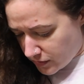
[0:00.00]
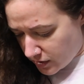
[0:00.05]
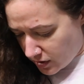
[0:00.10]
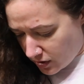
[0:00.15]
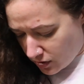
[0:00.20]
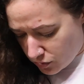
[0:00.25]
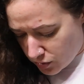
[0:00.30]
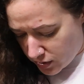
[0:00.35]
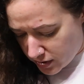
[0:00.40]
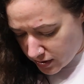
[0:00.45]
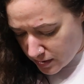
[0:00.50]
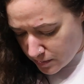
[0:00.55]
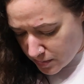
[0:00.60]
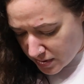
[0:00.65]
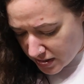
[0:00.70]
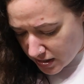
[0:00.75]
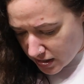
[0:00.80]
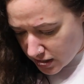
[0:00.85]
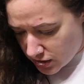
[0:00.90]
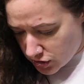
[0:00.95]
really
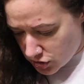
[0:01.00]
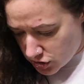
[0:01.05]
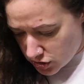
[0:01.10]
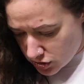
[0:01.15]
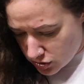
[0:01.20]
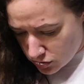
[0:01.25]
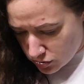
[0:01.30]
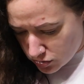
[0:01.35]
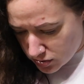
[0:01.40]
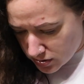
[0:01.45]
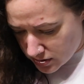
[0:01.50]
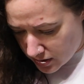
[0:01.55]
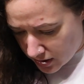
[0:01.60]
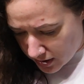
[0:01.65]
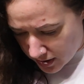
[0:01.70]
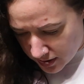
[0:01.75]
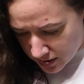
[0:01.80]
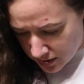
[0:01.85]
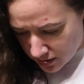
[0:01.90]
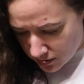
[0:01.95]
big issue. It's not
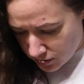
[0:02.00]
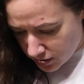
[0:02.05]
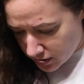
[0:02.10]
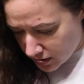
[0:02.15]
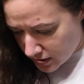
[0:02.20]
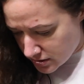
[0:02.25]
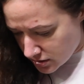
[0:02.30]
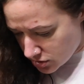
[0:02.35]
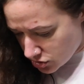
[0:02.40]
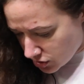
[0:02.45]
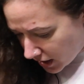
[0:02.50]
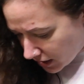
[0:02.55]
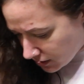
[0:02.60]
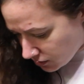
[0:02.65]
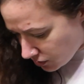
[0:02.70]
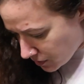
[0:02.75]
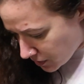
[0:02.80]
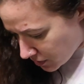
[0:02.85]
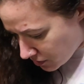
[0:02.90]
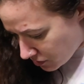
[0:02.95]
gonna really detract
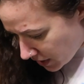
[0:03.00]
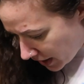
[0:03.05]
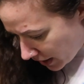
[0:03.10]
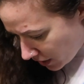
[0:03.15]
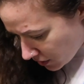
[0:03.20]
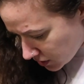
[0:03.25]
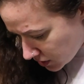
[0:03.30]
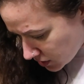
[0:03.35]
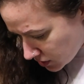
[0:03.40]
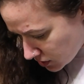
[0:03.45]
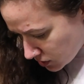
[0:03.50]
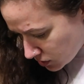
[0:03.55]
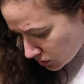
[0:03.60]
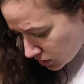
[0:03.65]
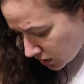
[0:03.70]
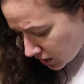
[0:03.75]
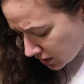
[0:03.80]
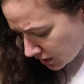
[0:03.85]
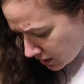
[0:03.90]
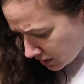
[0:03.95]
from the
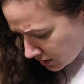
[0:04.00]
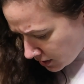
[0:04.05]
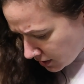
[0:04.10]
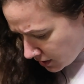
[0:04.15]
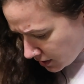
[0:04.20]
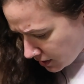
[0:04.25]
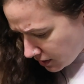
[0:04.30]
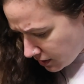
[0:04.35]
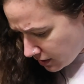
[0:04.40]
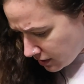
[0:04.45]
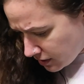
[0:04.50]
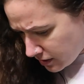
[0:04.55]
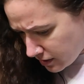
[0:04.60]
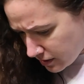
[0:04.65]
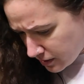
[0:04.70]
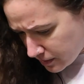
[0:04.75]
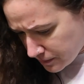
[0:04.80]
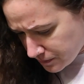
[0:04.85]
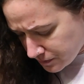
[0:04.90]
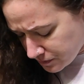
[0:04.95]
value.
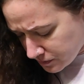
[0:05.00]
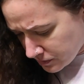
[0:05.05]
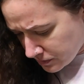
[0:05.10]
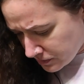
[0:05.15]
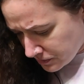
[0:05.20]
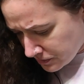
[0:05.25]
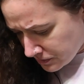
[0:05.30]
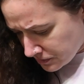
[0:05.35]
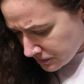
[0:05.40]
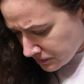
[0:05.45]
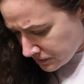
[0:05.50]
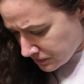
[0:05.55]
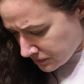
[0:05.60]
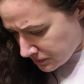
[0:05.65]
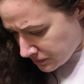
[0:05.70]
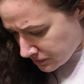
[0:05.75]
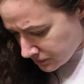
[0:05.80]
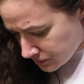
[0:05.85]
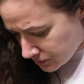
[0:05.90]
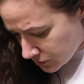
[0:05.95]
Trying
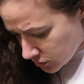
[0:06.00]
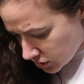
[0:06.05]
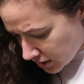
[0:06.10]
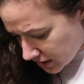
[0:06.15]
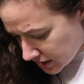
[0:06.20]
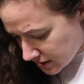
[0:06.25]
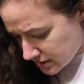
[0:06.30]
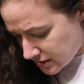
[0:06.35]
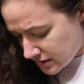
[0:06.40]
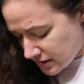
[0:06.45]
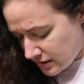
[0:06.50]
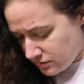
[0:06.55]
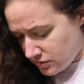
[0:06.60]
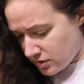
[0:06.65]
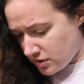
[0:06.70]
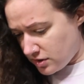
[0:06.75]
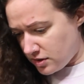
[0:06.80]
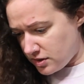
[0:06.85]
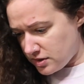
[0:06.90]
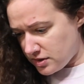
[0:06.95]
to see if
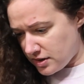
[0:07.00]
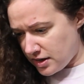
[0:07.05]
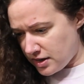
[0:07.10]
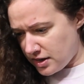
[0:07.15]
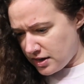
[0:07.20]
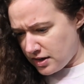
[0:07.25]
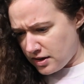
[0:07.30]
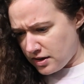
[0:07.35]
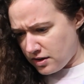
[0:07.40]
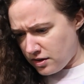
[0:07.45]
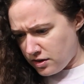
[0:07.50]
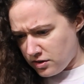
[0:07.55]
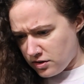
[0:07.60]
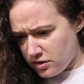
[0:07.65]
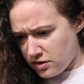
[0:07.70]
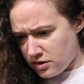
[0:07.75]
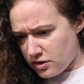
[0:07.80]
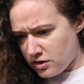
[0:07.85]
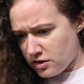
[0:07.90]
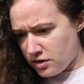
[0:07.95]
there's any
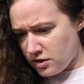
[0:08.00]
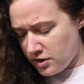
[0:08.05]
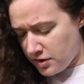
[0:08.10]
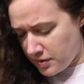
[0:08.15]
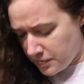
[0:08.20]
other